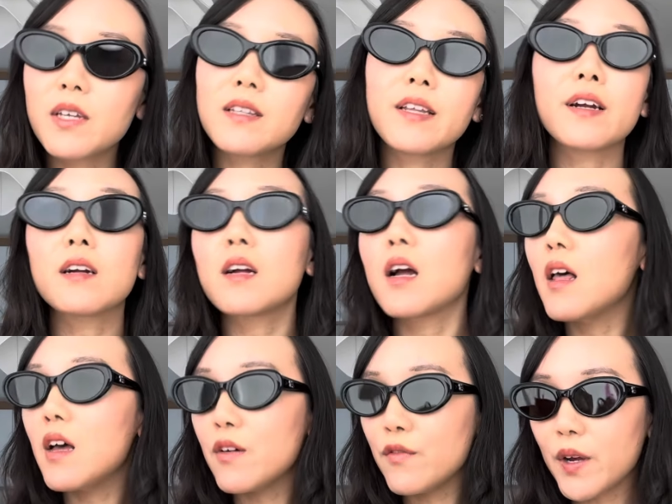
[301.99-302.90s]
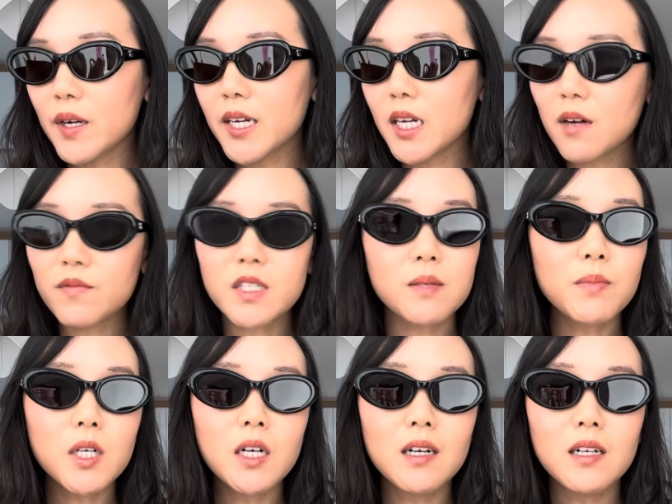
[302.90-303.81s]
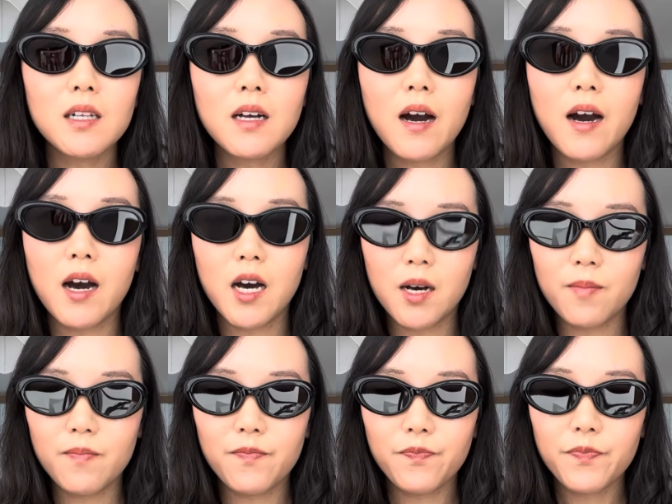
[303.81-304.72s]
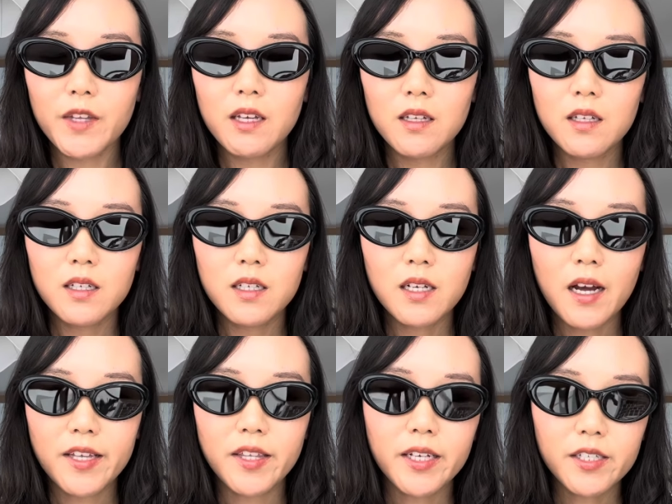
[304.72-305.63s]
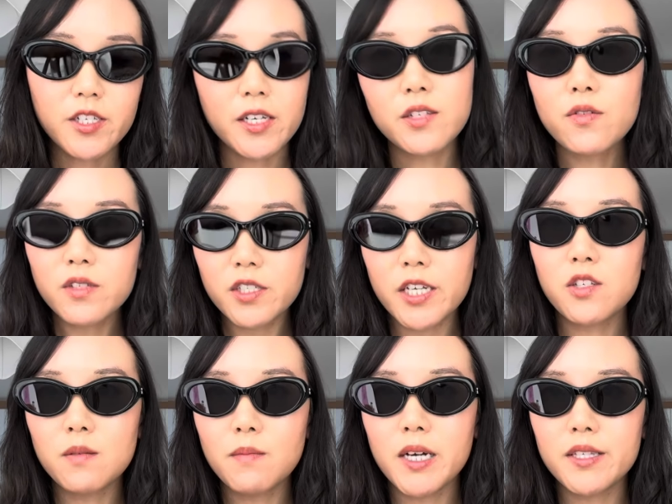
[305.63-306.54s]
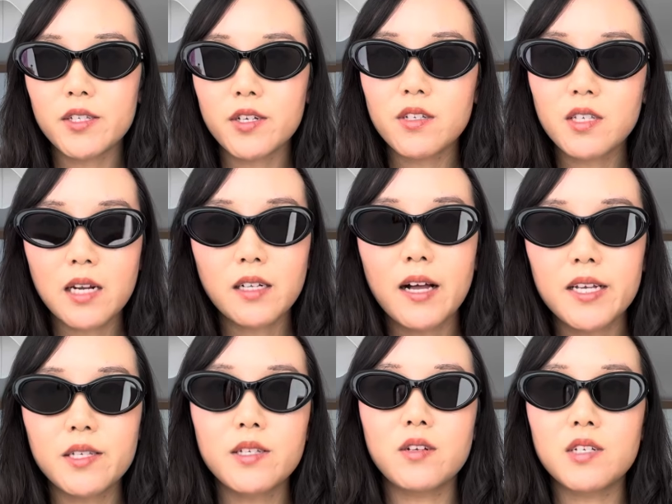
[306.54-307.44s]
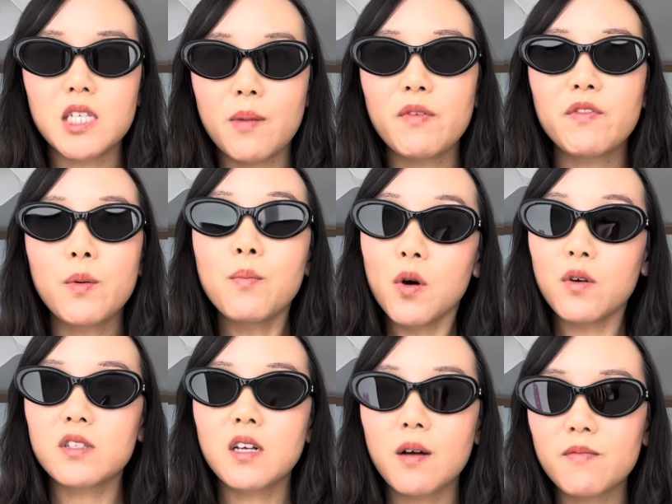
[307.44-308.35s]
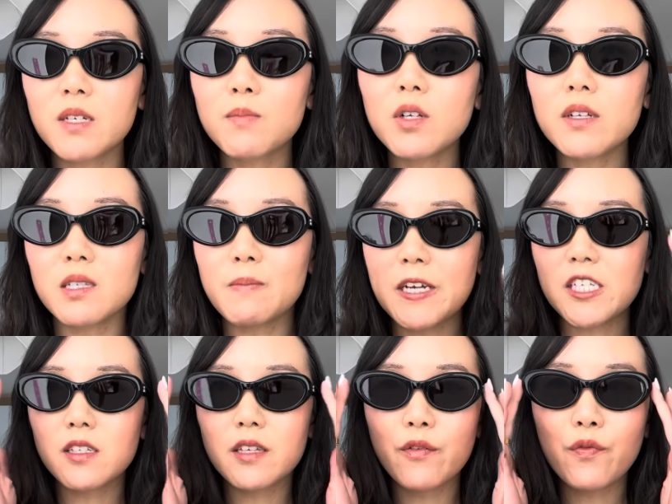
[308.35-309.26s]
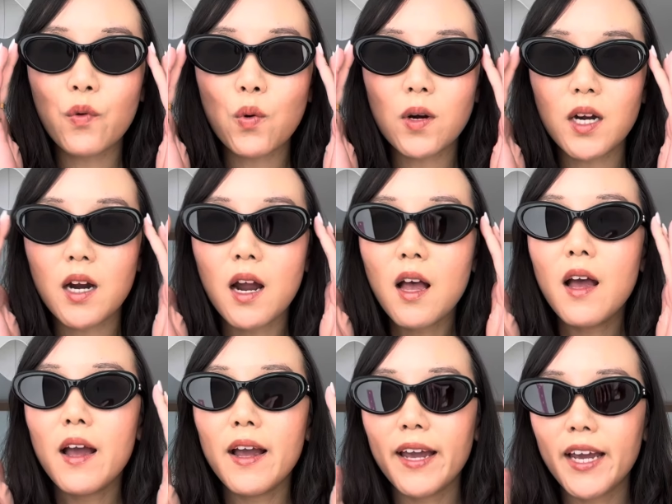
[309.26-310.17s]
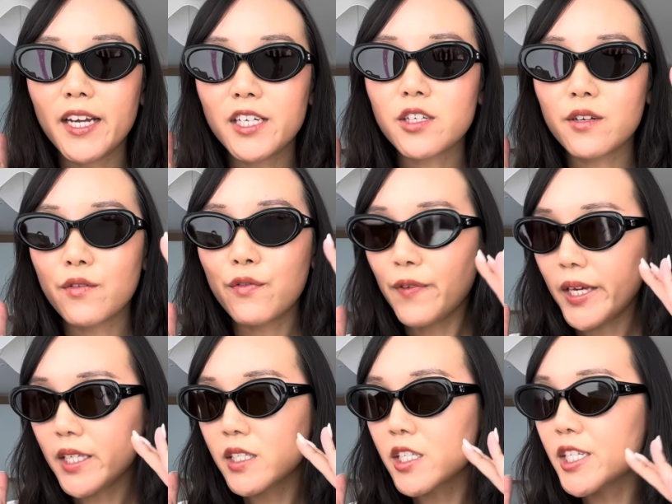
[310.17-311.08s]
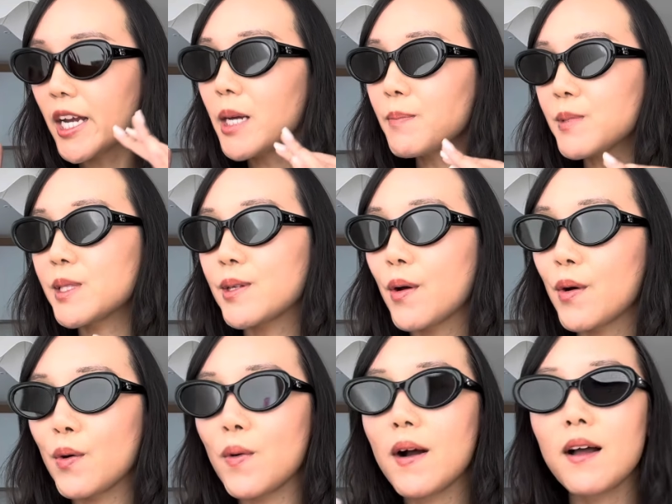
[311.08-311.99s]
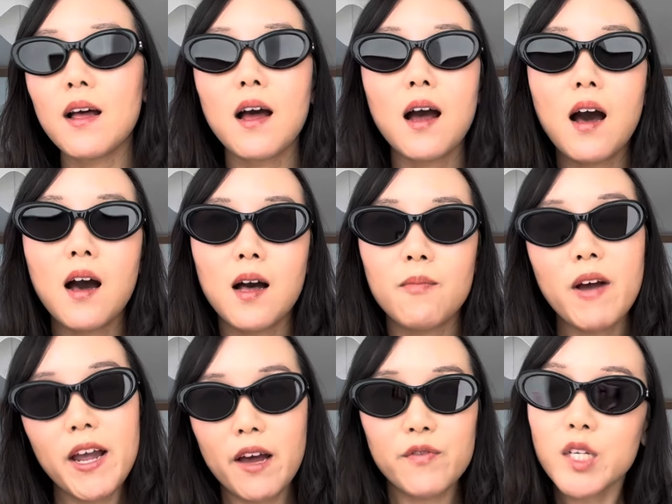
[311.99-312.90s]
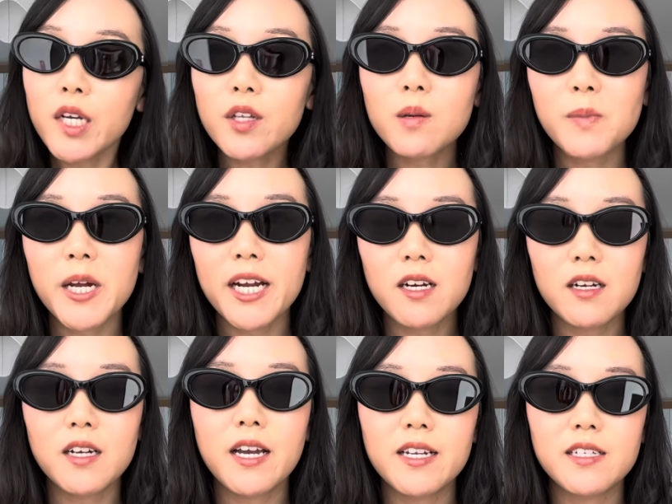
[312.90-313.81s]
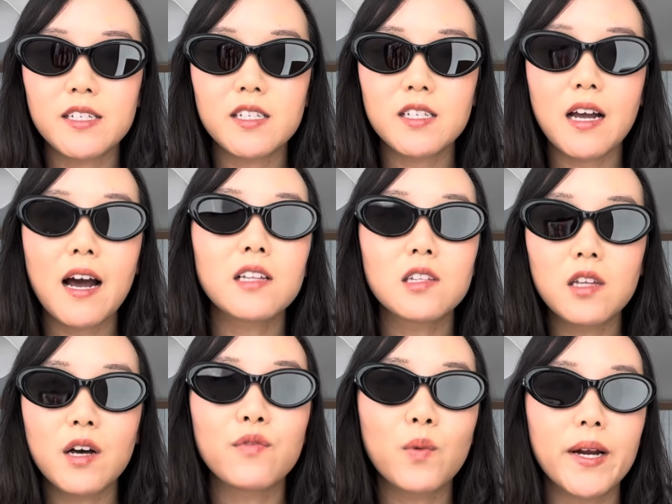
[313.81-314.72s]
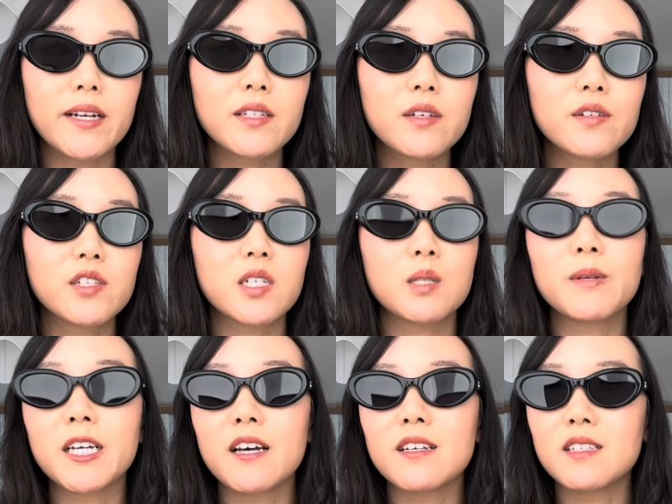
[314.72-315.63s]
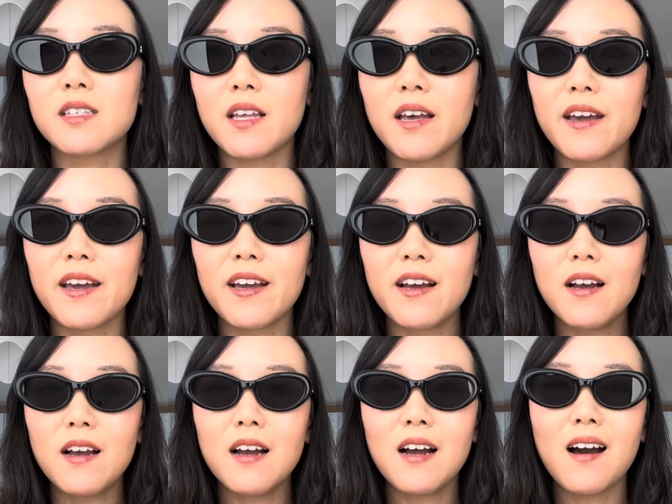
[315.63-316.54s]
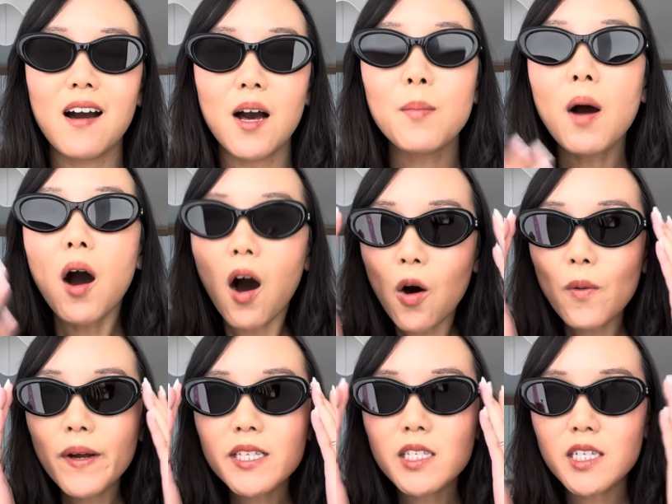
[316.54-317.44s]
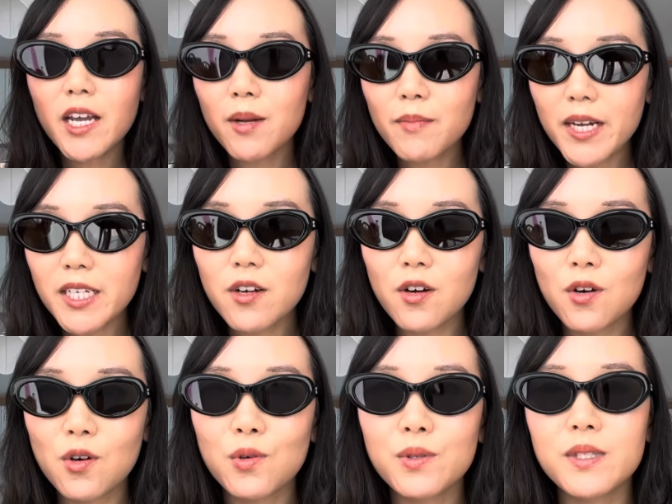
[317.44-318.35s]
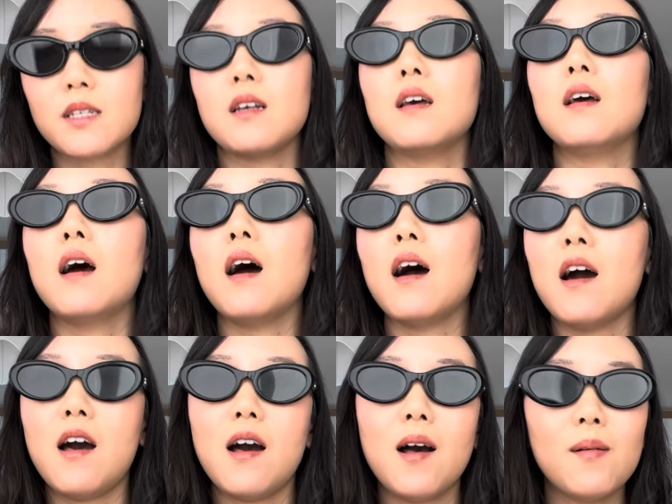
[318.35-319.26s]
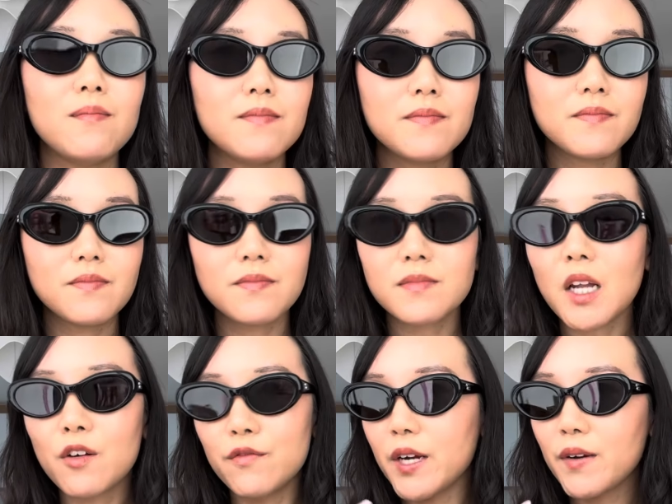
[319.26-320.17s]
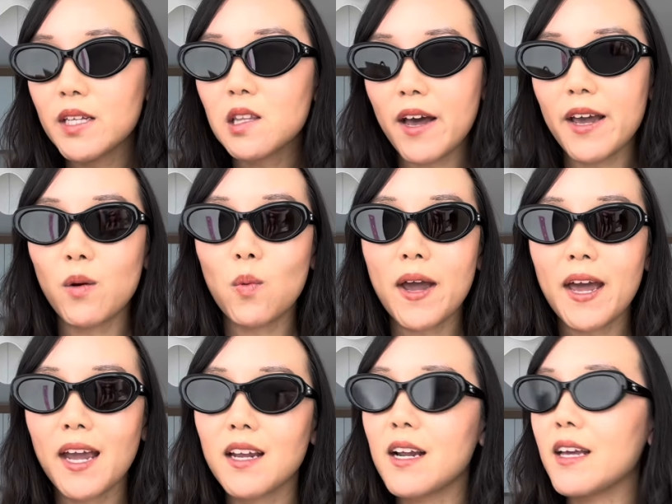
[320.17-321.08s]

They're very comfortable. I think Gentle Monster sunglasses are some of the most comfortable, especially for Asian face shapes. So I have another pair and I love wearing those just because they always stay on my nose, are very lightweight.